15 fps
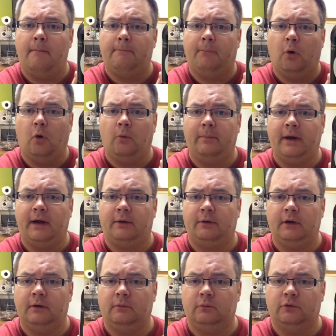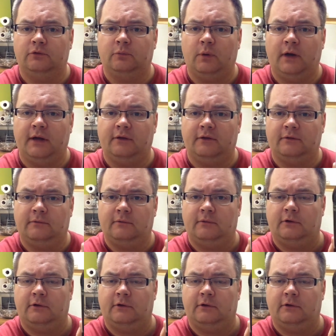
Portmeirion was where the